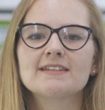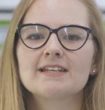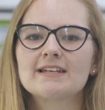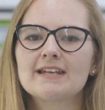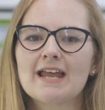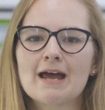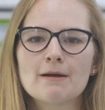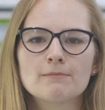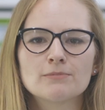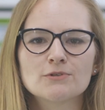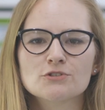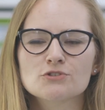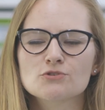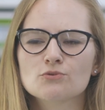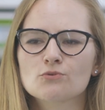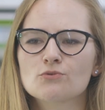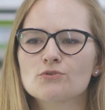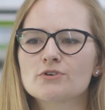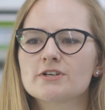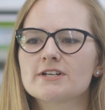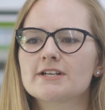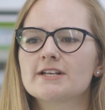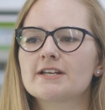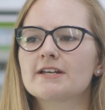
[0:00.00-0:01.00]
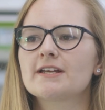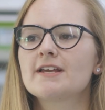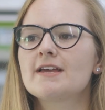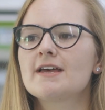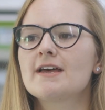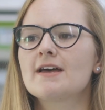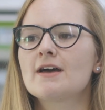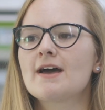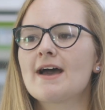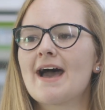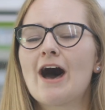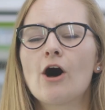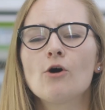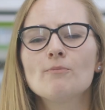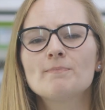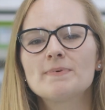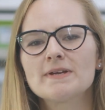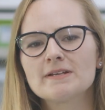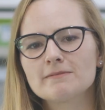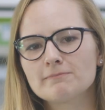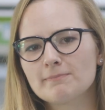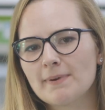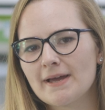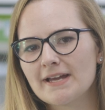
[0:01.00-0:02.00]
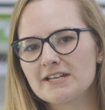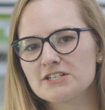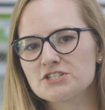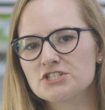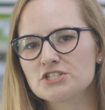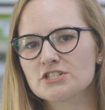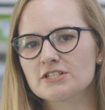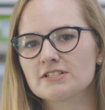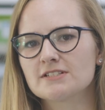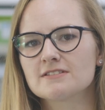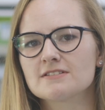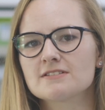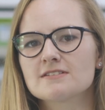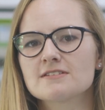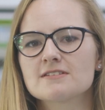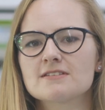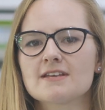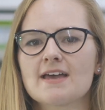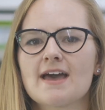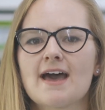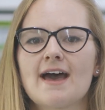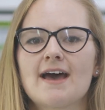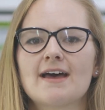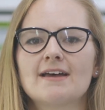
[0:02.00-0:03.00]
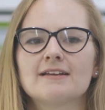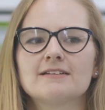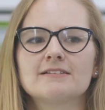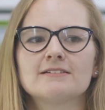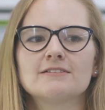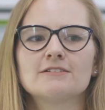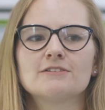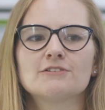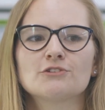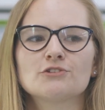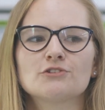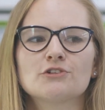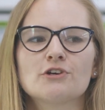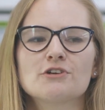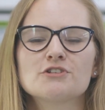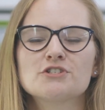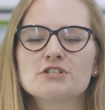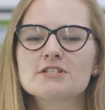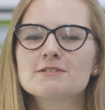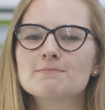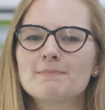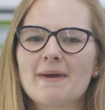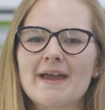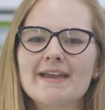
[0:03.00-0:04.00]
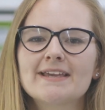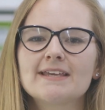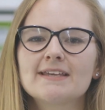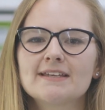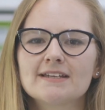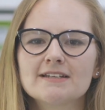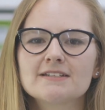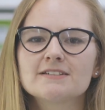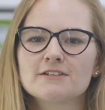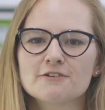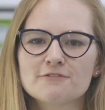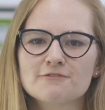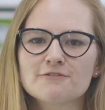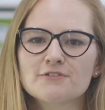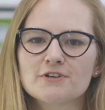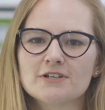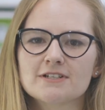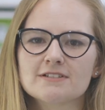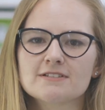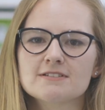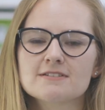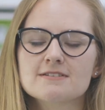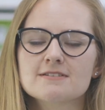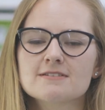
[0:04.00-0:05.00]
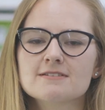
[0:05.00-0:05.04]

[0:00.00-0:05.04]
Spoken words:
the laboratory, helping patients, and, you know, just making a difference.